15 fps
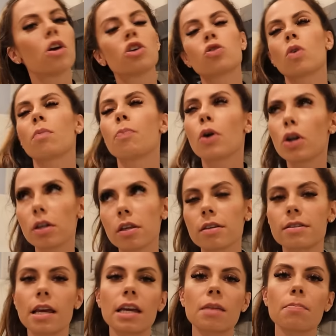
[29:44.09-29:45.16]
So I put in the
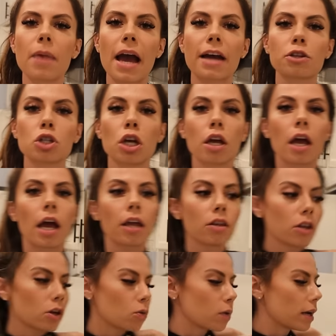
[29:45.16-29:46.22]
second batch and
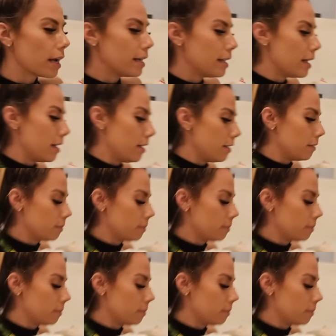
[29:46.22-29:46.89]
look what I did.